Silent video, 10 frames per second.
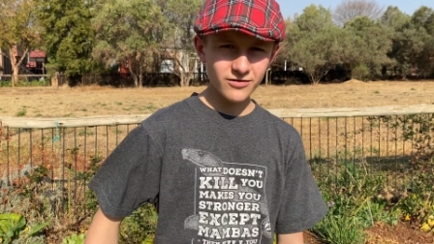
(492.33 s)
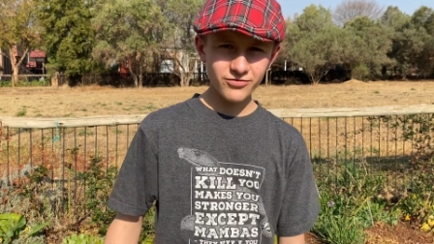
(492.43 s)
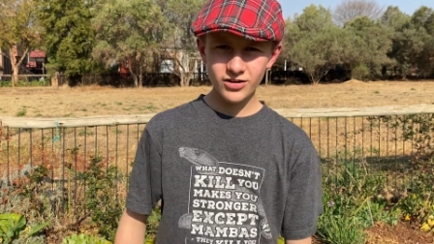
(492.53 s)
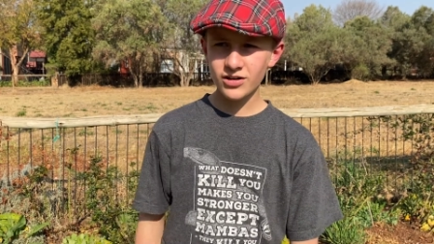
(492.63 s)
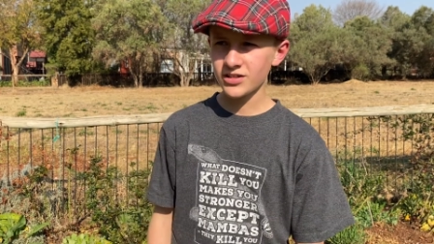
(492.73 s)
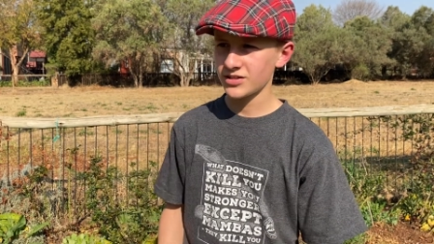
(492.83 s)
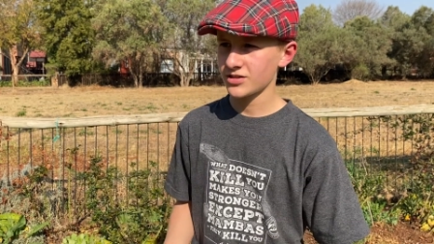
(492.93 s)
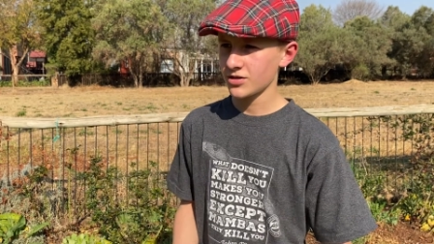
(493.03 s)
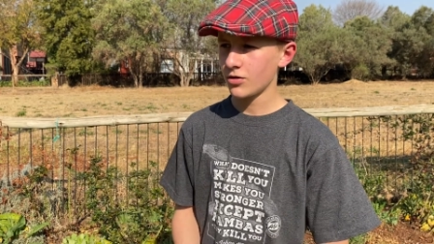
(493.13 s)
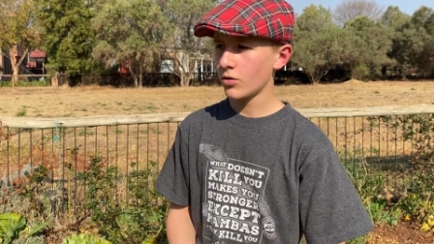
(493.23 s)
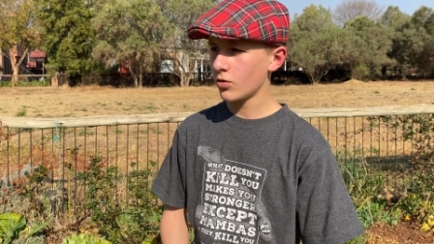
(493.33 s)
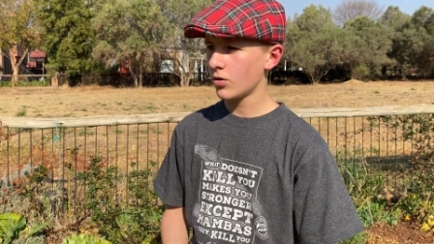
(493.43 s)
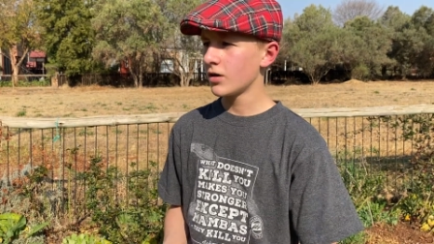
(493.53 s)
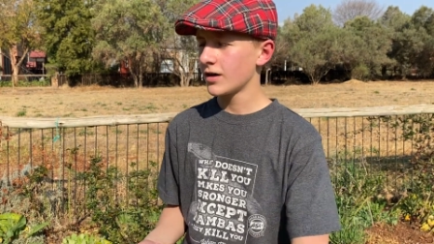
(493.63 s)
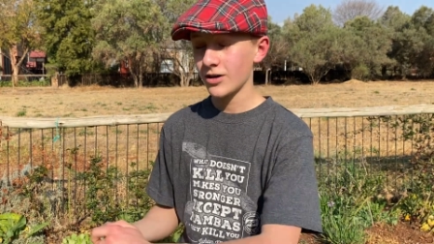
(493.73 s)
flasks
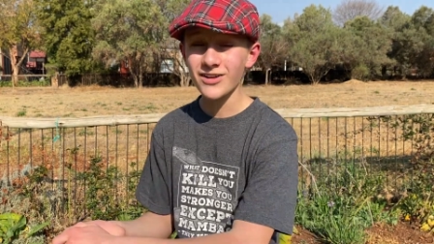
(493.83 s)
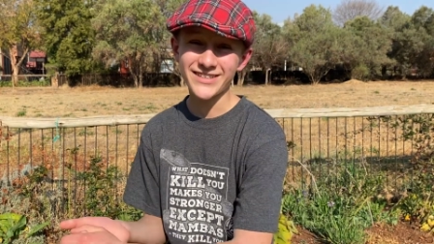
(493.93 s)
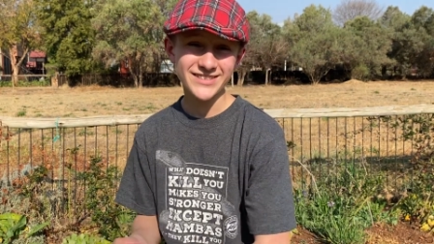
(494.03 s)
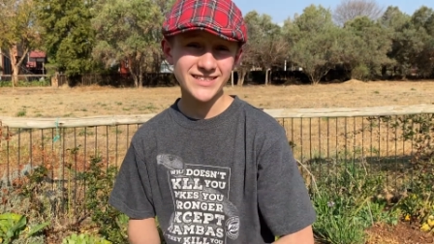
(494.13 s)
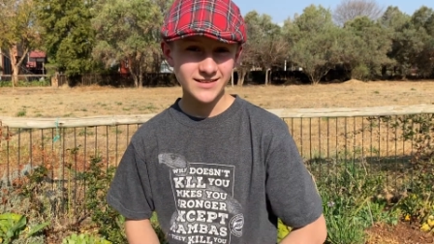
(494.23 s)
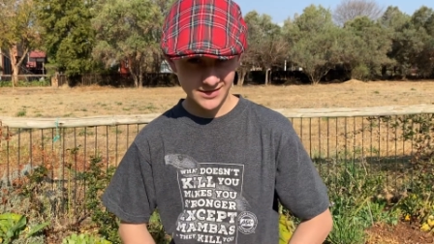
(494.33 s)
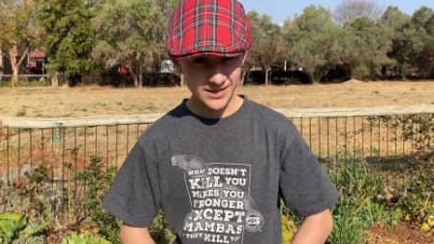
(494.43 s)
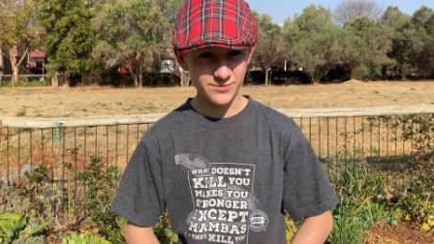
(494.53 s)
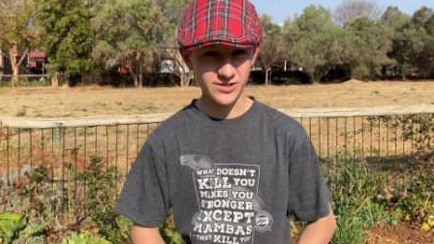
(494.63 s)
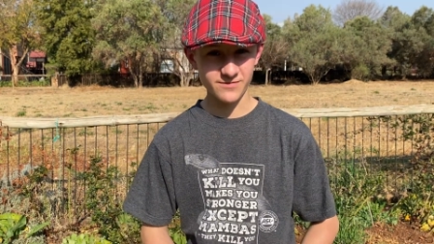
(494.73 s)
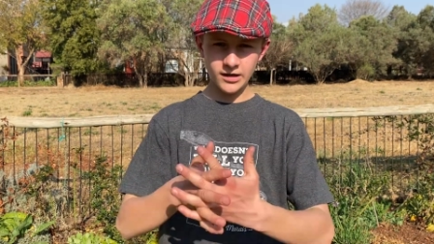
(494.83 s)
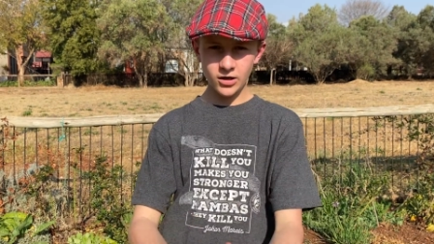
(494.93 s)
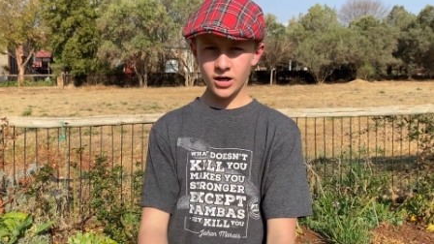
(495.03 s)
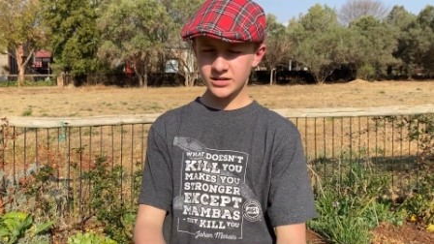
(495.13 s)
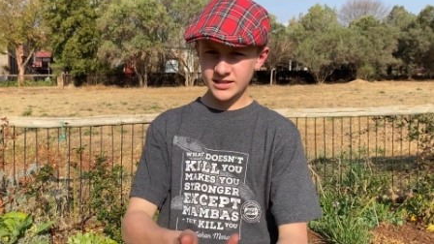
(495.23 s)
or glass cups. The
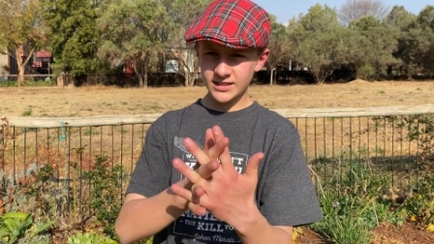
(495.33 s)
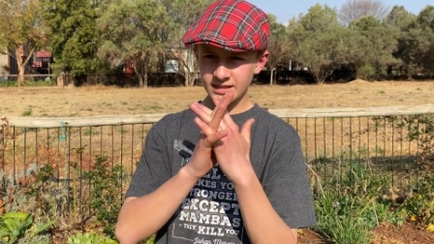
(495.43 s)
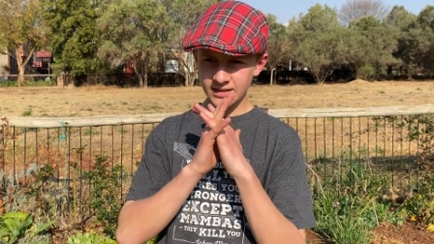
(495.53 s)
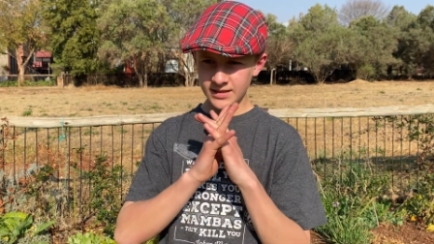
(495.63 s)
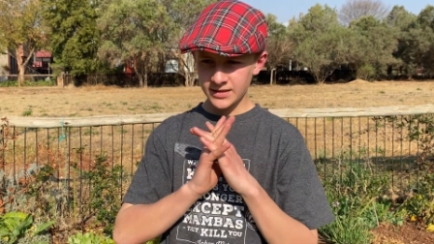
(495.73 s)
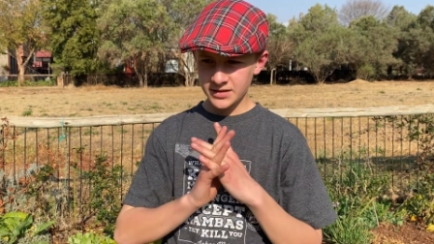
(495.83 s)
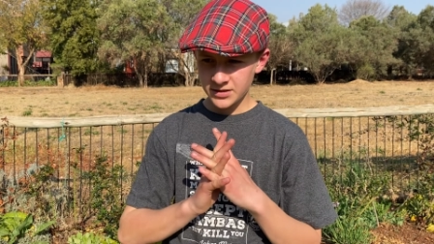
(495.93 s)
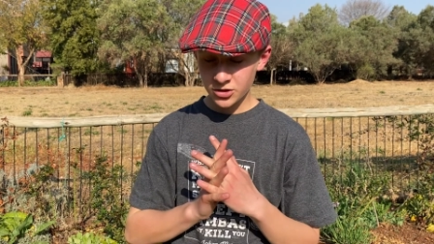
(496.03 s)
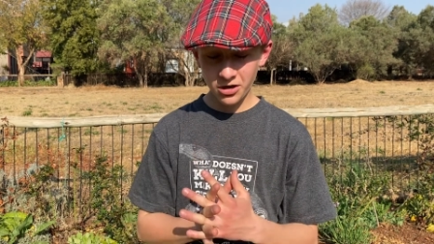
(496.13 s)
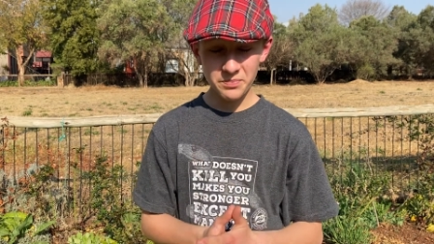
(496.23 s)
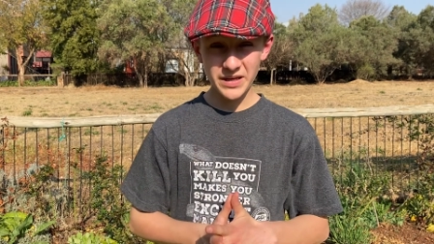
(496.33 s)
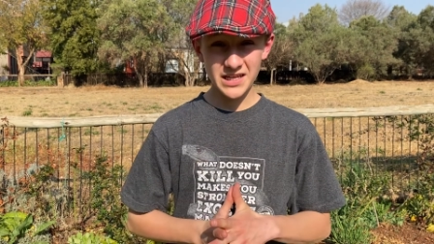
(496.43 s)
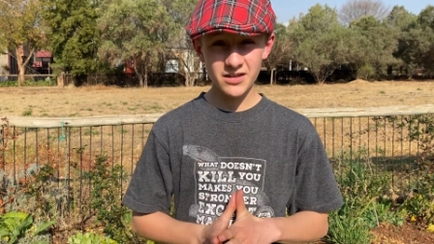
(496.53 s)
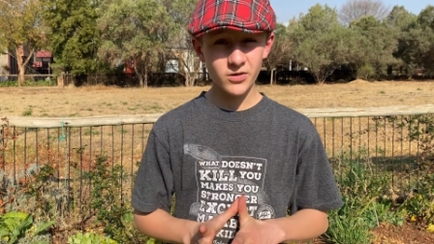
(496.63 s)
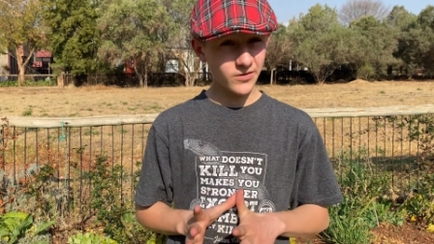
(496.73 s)
last
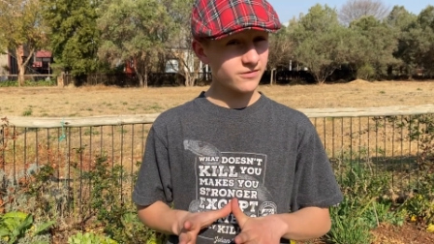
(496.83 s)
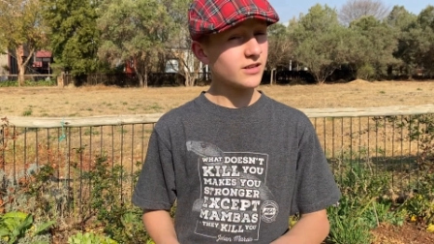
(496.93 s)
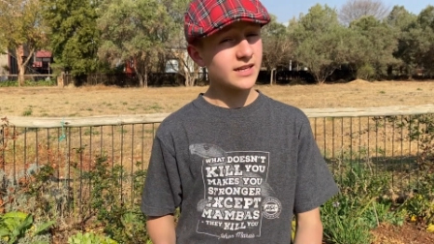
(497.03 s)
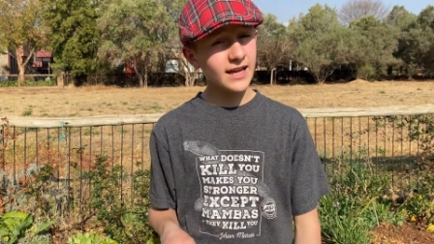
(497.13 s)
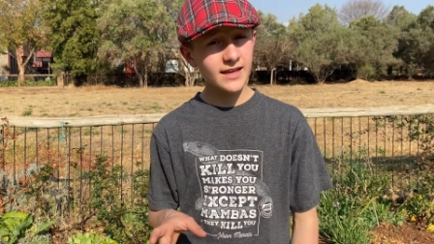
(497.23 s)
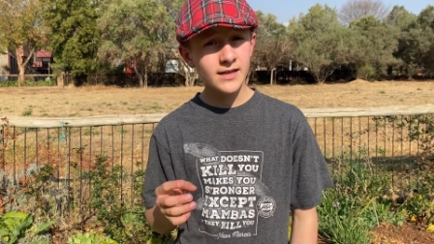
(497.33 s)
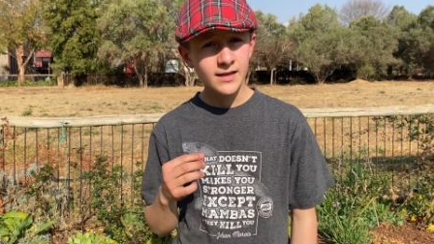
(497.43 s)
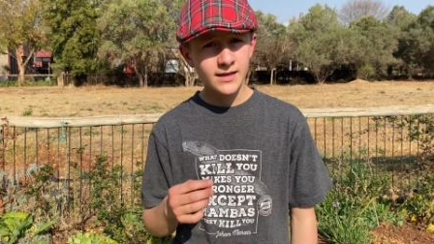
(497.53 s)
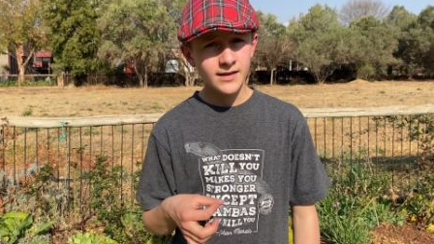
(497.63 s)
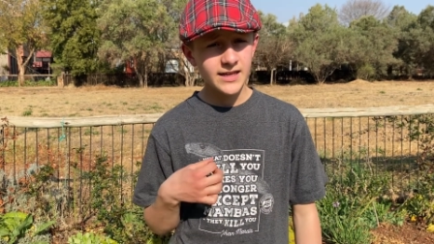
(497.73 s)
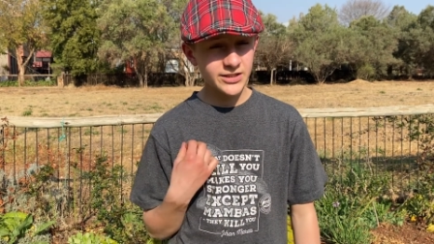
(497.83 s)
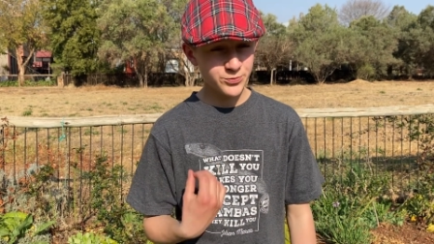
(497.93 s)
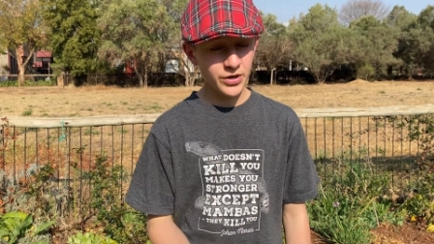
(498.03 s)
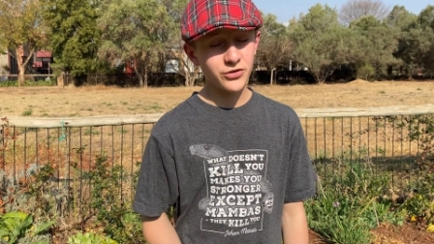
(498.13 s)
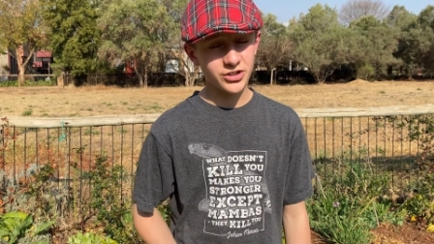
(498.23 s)
topic of the day is
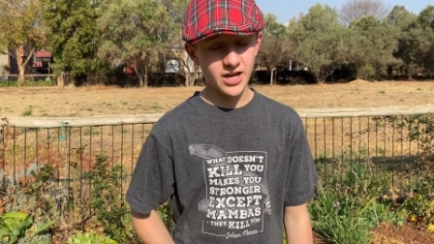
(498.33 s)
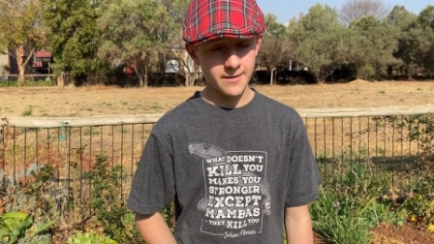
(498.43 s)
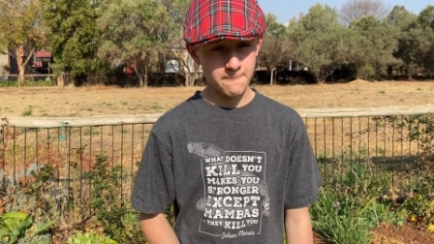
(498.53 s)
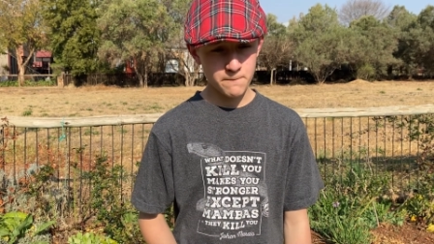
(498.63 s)
poaching.